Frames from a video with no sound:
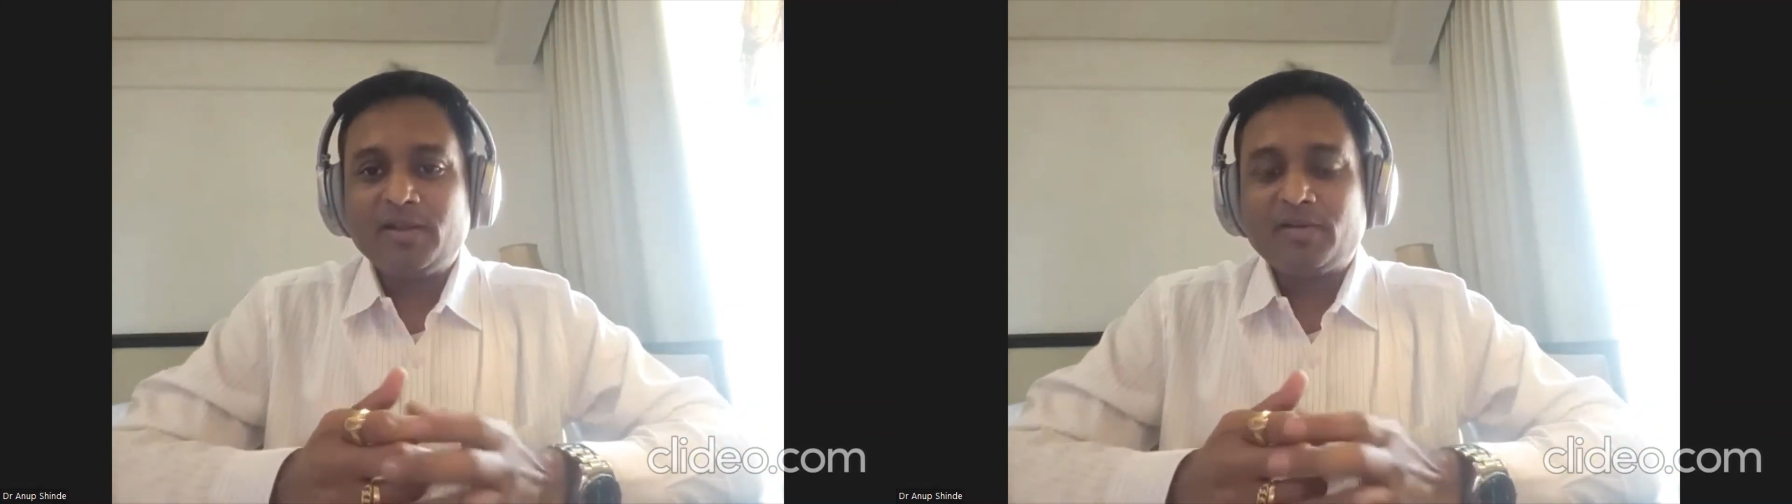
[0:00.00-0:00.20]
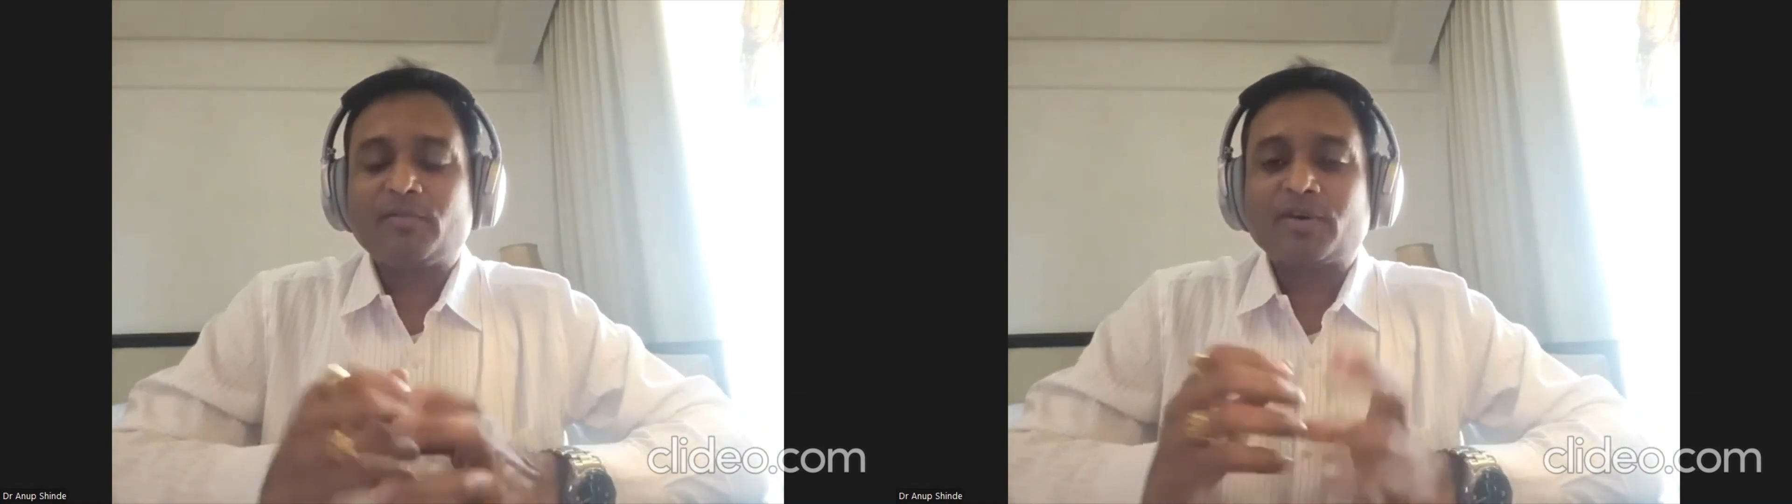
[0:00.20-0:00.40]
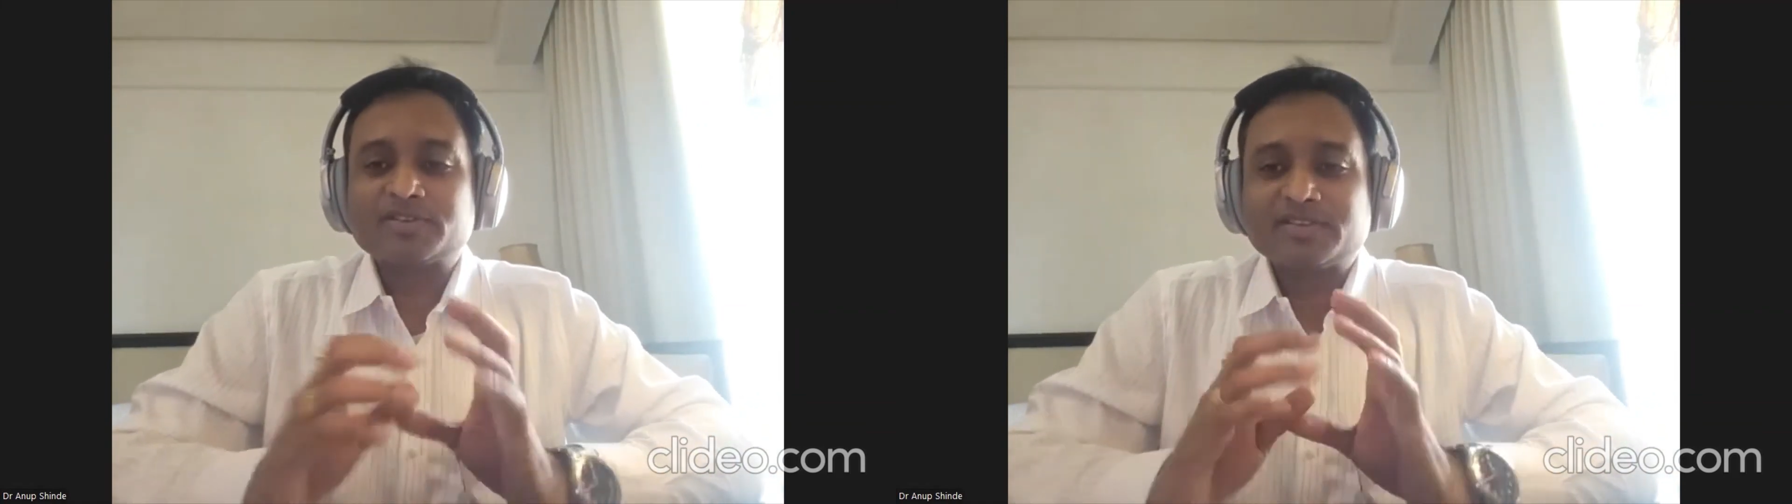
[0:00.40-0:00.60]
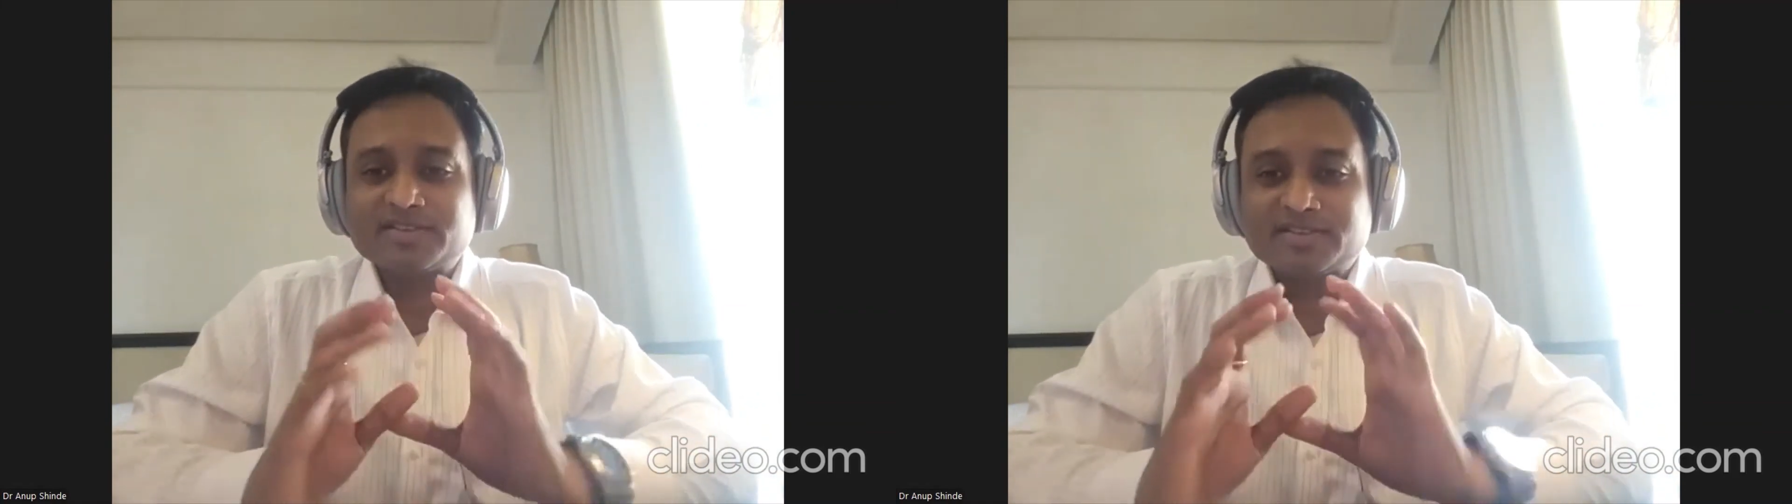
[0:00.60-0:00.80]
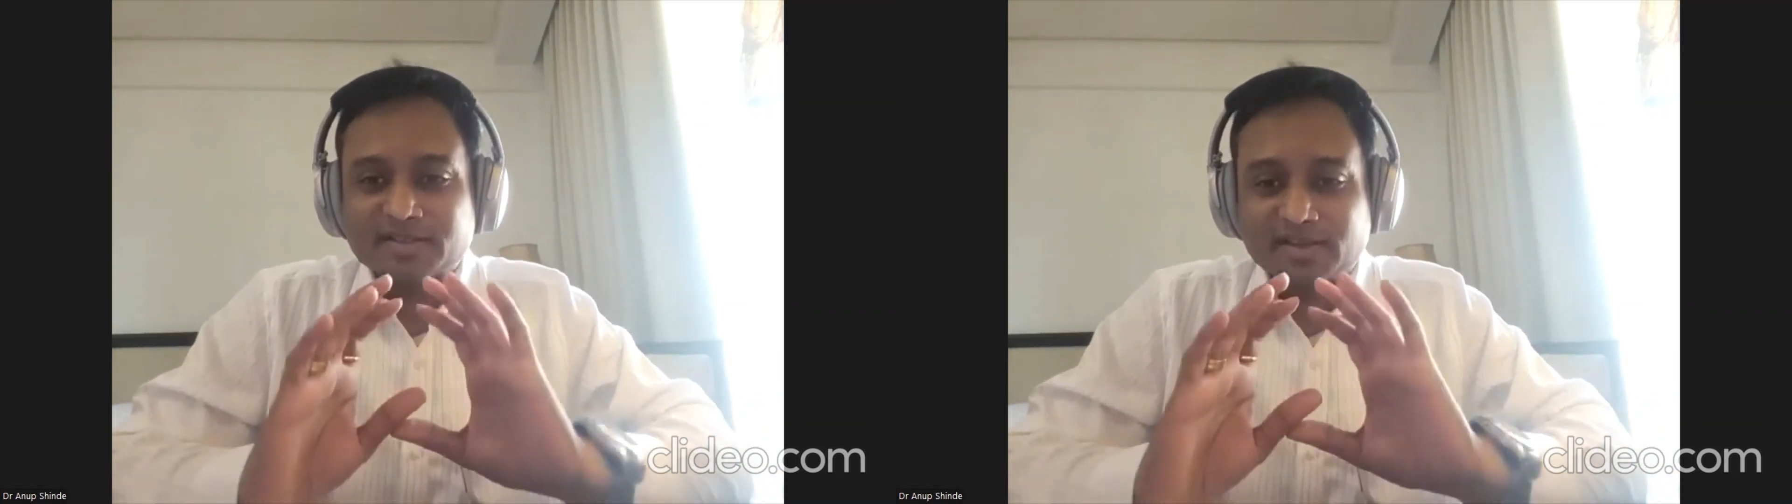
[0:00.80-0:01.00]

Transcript: For just